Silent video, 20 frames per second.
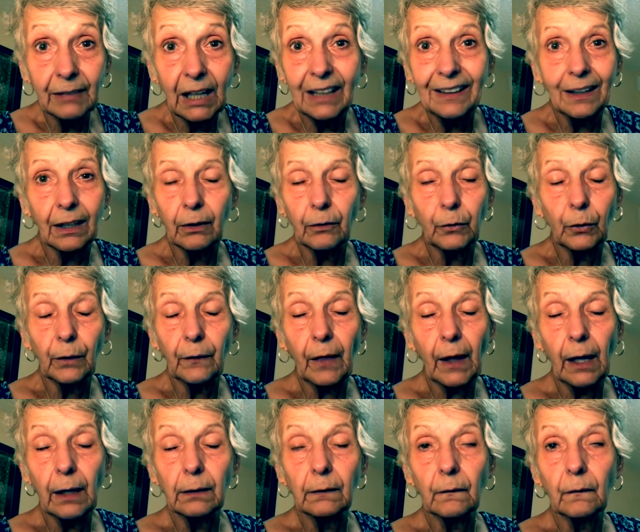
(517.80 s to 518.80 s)
I can't afford
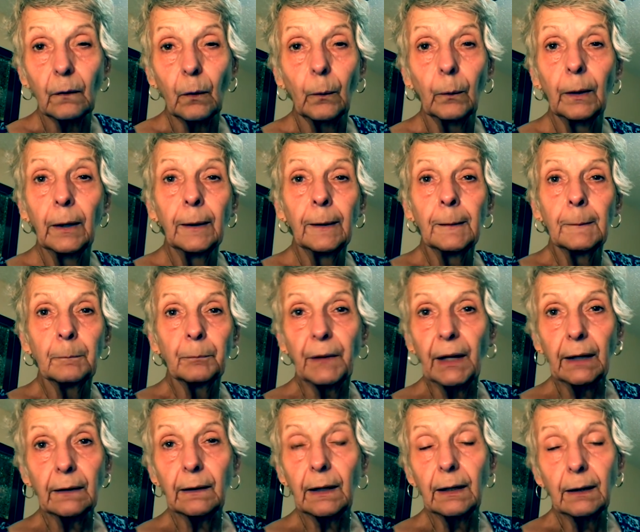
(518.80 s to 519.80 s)
that. So
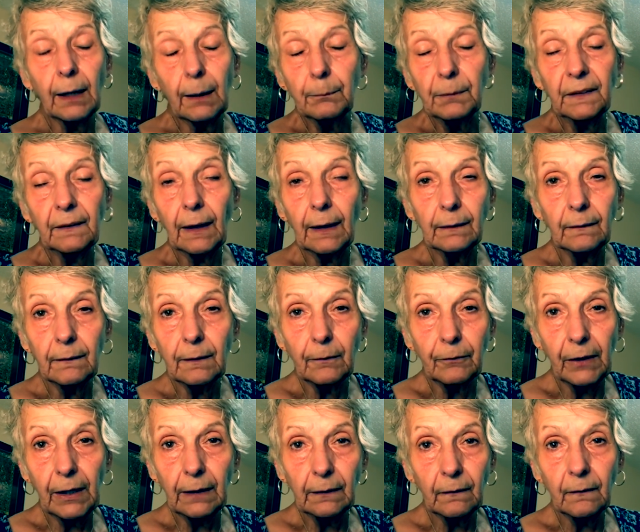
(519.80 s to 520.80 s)
that, and besides, the
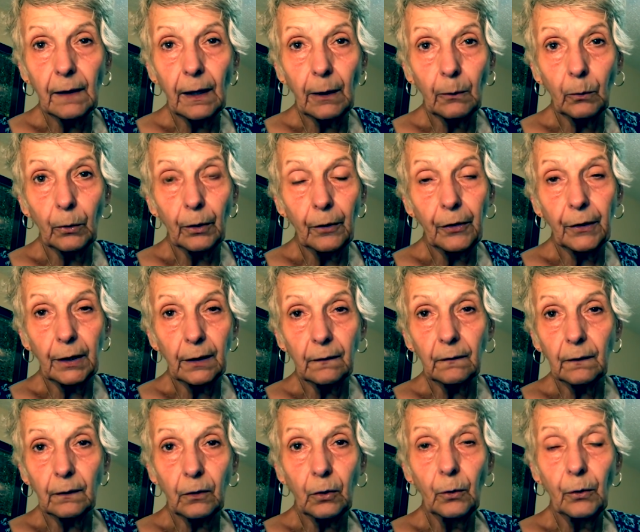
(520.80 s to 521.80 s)
van's not worth it.
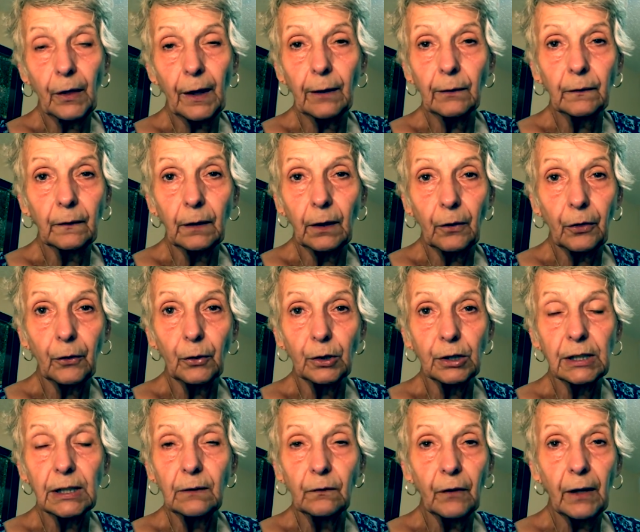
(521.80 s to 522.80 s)
It's a
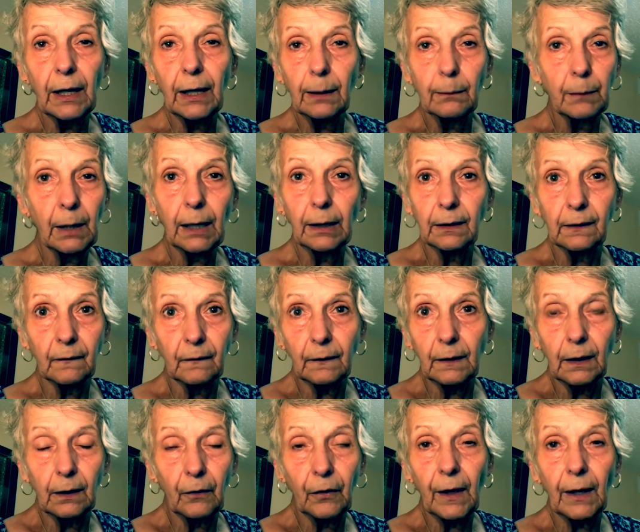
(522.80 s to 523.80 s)
2013 van. I'm not going to
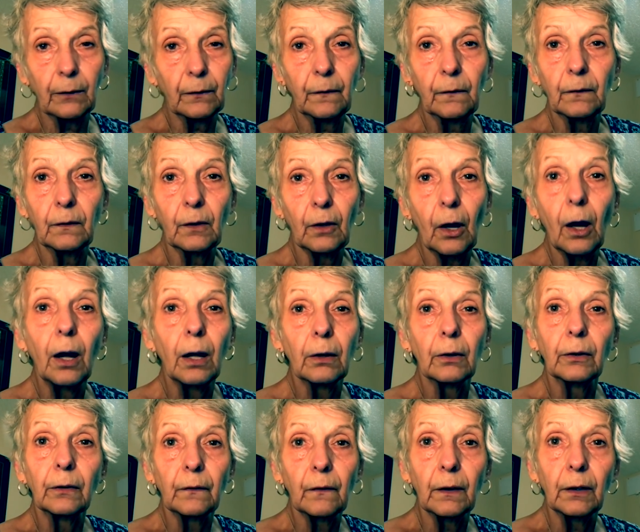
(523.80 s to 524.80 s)
stick thousands of
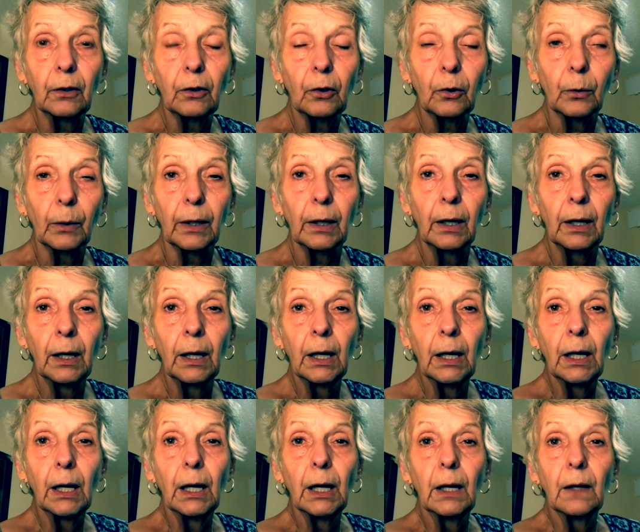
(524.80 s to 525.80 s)
dollars into it.
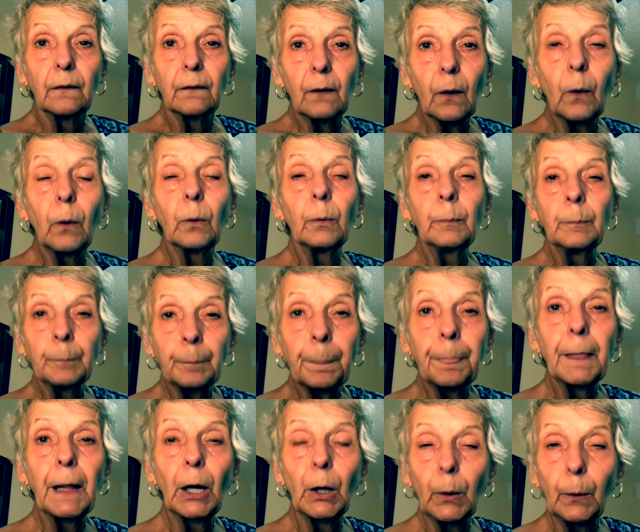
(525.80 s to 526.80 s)
So
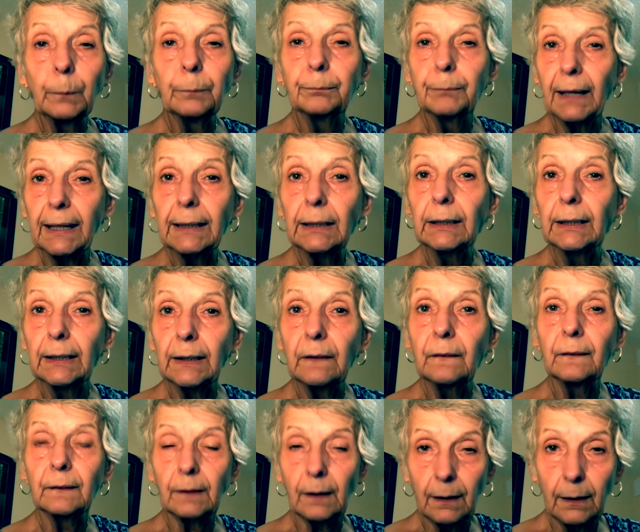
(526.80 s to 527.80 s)
make a
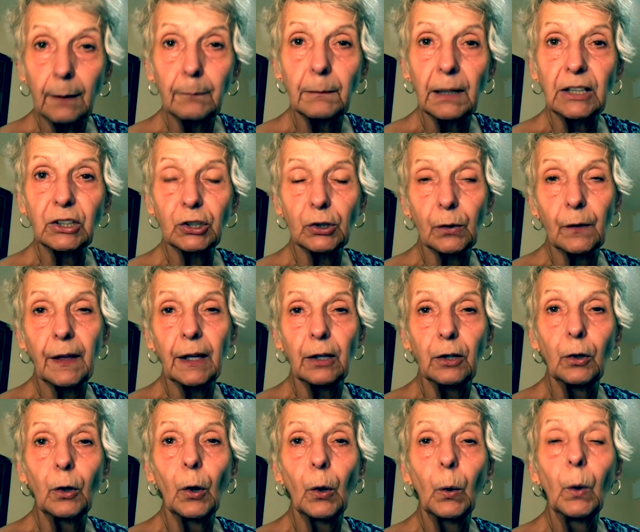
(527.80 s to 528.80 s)
list and make sure that
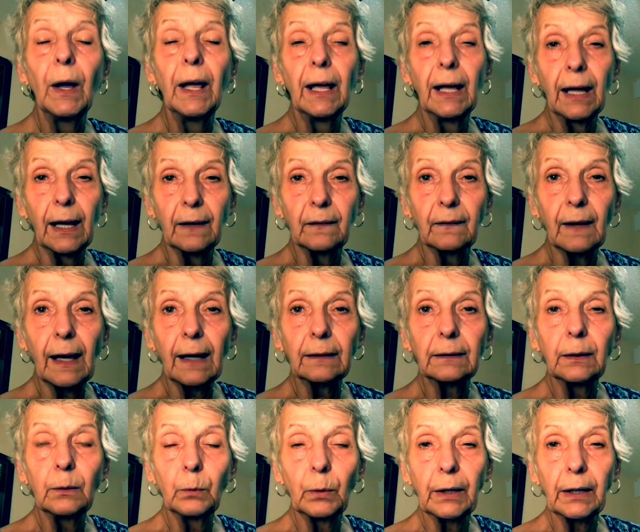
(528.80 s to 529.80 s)
you know
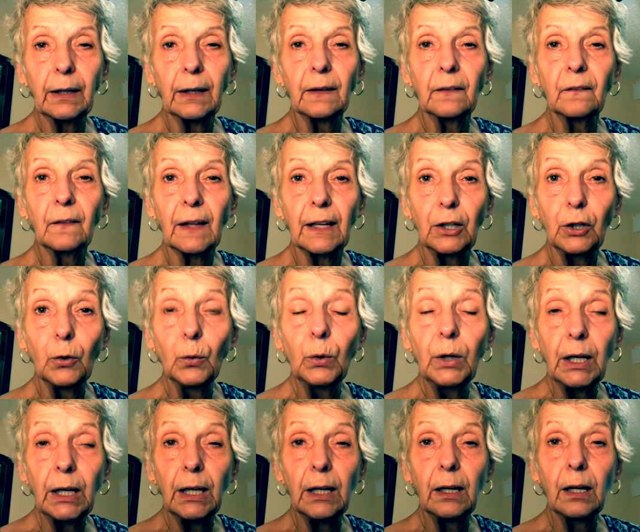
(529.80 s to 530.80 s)
exactly what it is that you
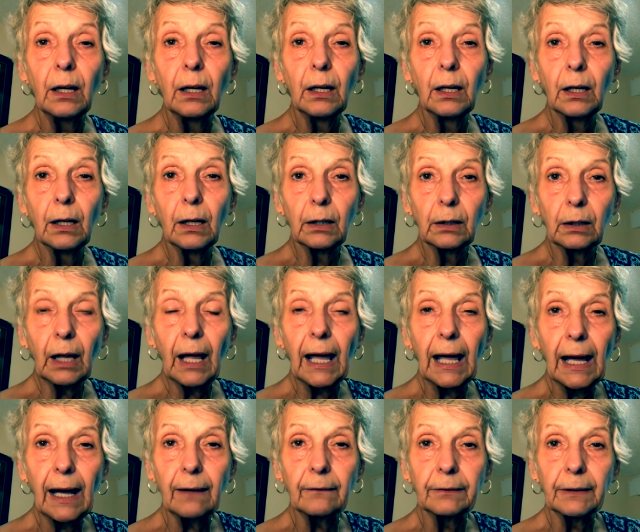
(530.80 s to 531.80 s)
need to
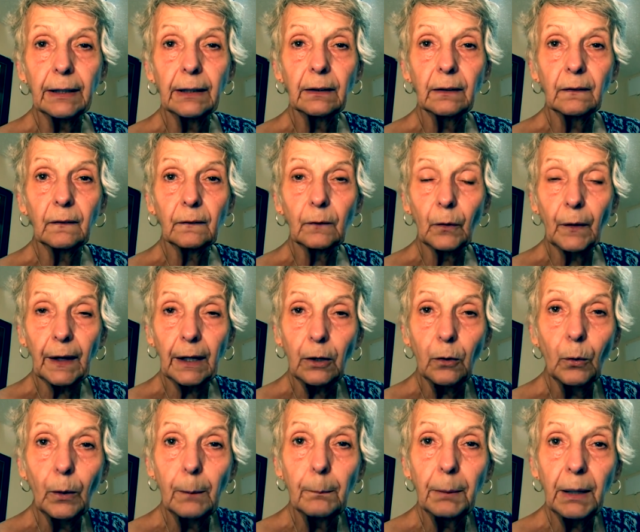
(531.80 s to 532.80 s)
have it so that
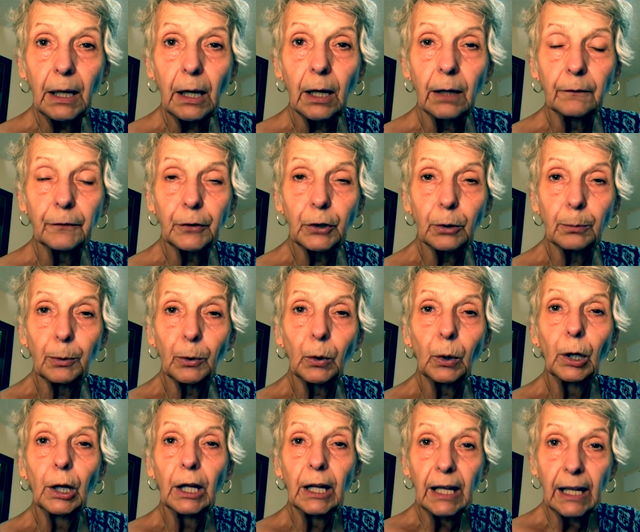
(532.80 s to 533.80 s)
you can be
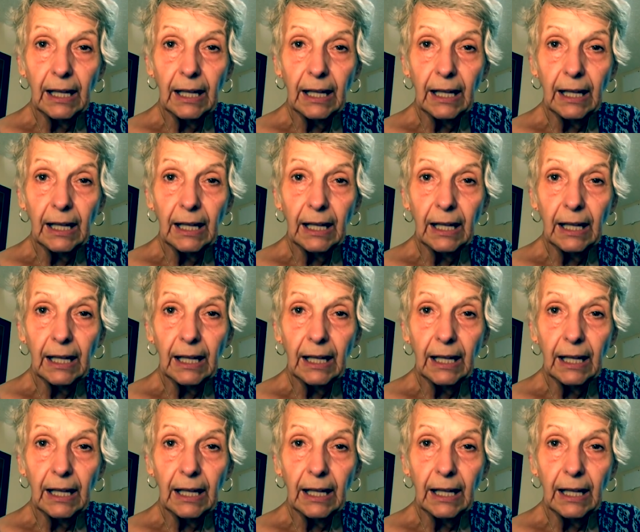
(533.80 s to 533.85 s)
comfortable.